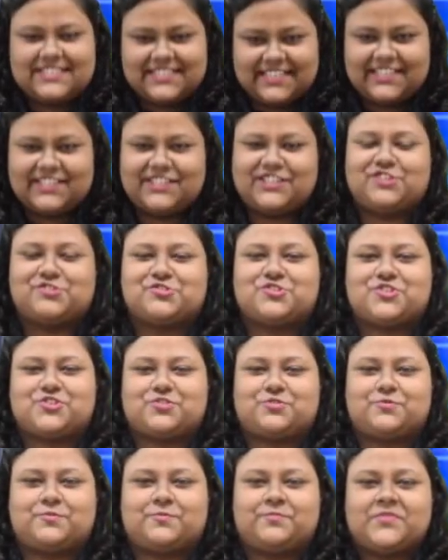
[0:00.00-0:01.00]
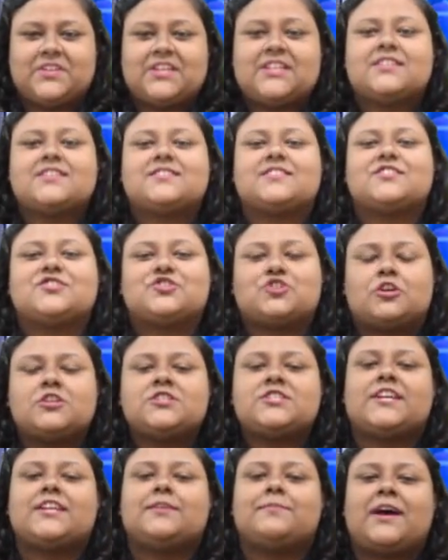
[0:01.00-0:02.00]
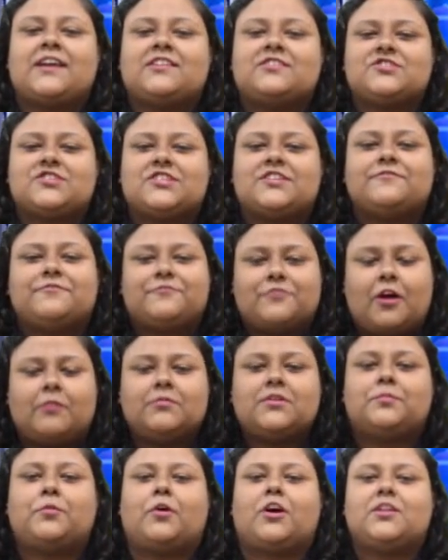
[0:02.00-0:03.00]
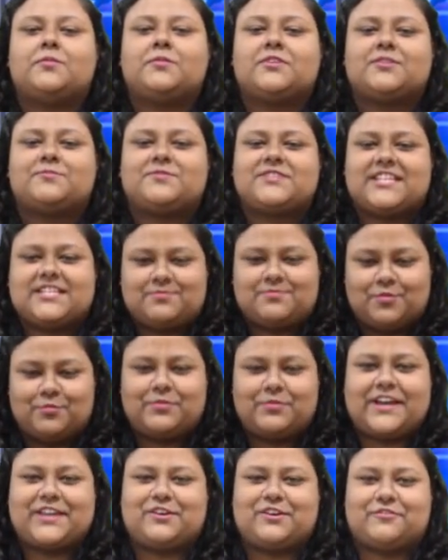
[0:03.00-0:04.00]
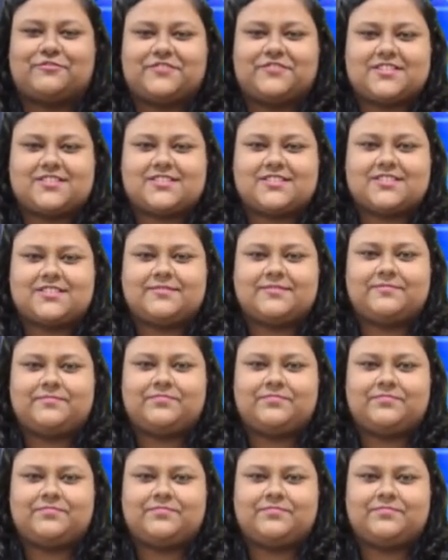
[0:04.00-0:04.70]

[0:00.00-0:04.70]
Daily News Show. This is Shanchari Banerjee from the Polymerupdate Mumbai office.